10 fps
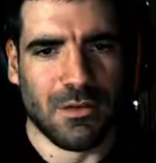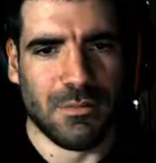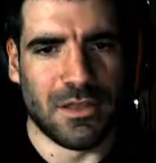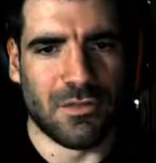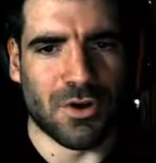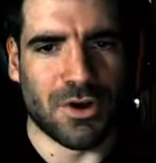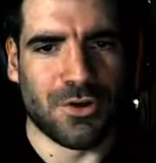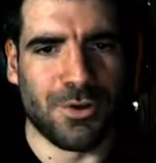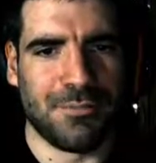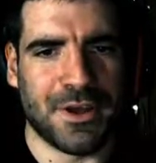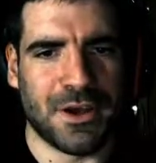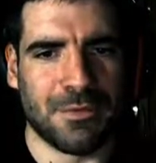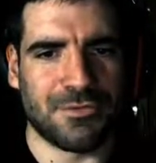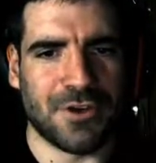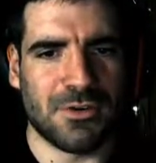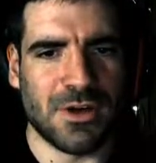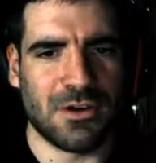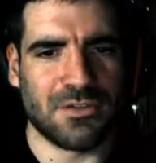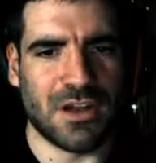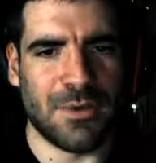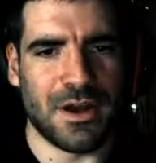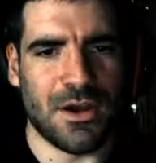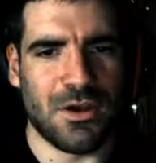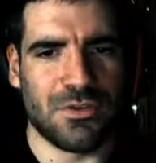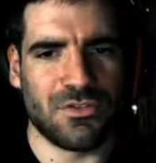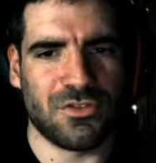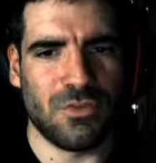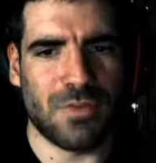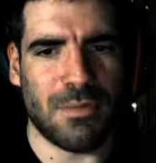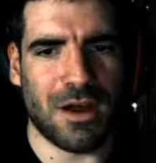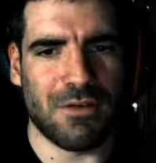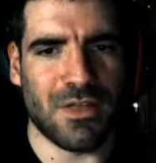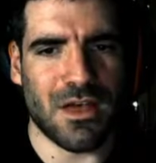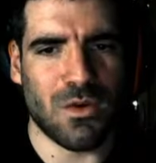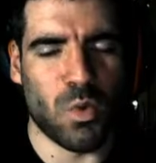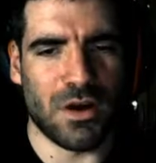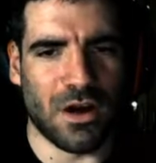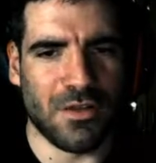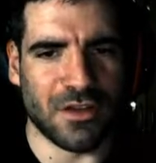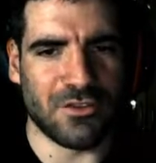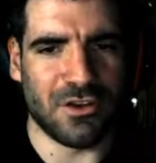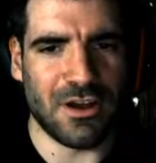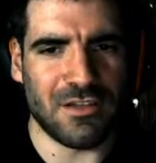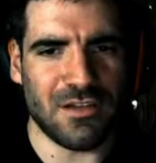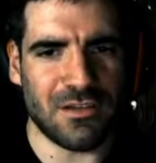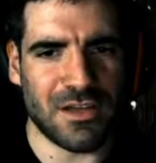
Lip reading: made the right call of picking up straight away, because now we know there's 2 people over there, one on that generator,